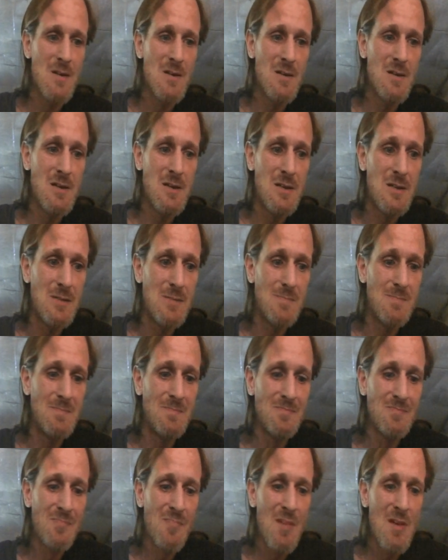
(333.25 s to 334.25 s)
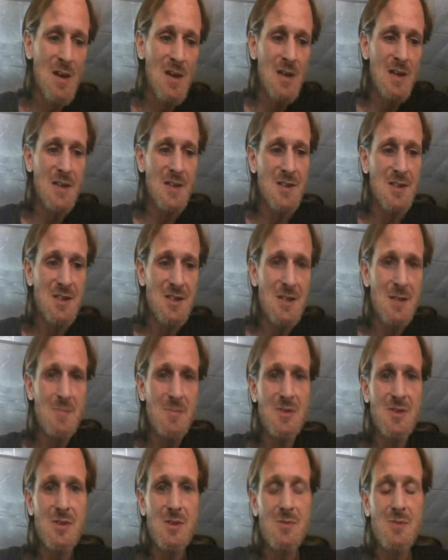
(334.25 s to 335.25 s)
Um, it seemed
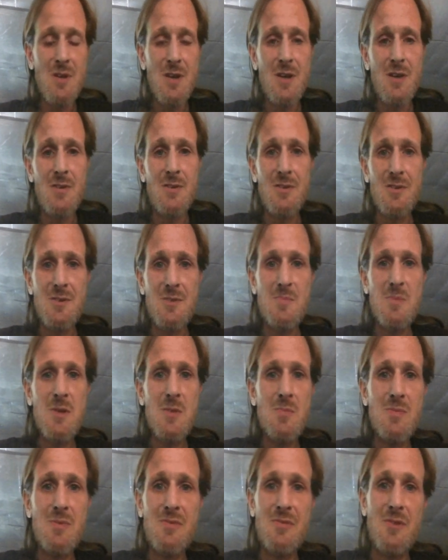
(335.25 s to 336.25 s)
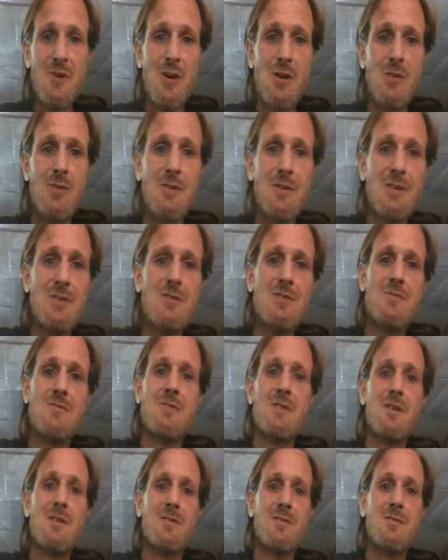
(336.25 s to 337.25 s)
as though we had all these people following us
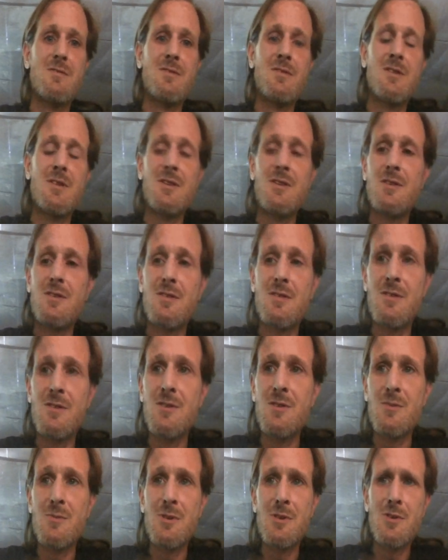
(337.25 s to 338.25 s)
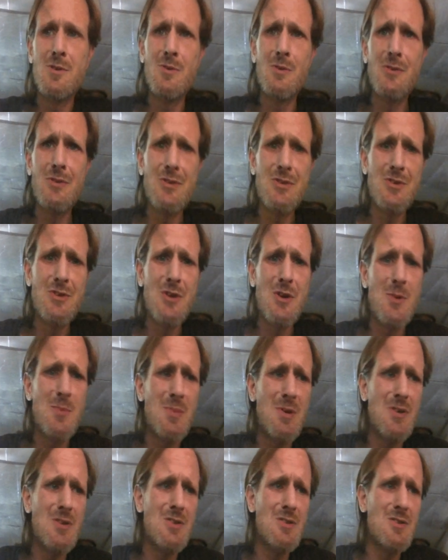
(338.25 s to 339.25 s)
around. Like, you know, we'd go into
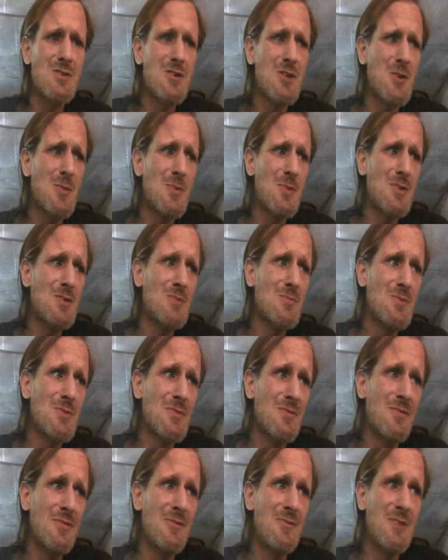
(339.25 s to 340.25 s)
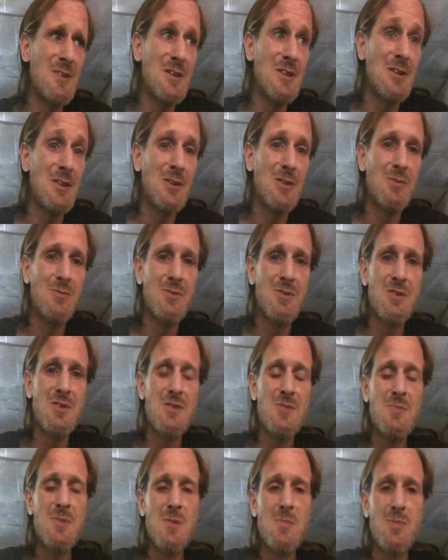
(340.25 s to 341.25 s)
Starbucks, and Starbucks would fill with these
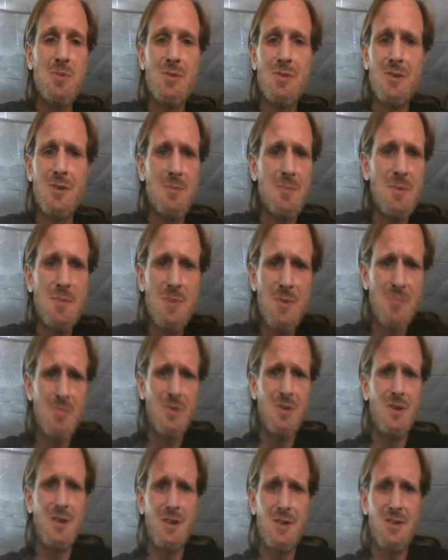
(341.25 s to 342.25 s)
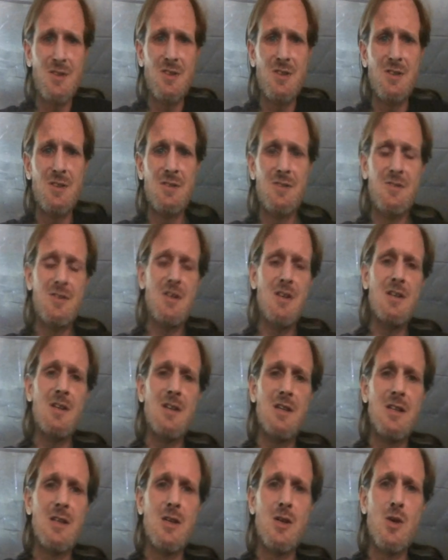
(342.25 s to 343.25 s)
people, and there'd be people, like, sitting there
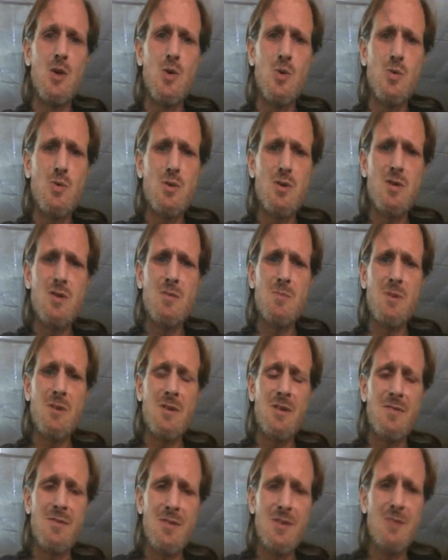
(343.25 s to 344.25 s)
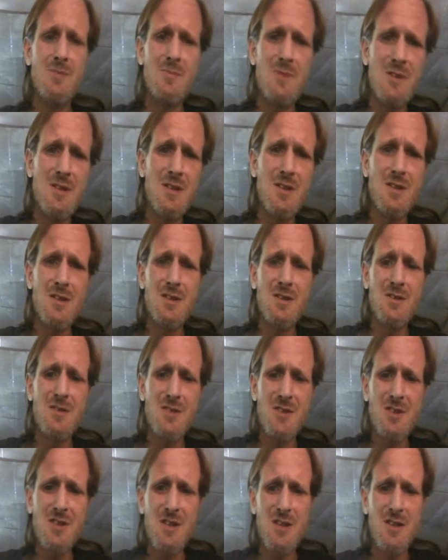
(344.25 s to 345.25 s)
taking notes about everything we did and
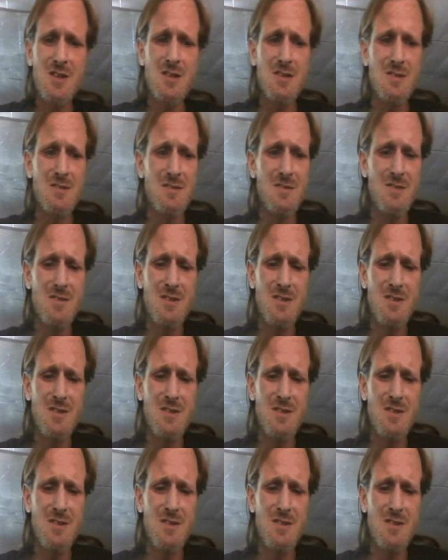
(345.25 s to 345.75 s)
said, and...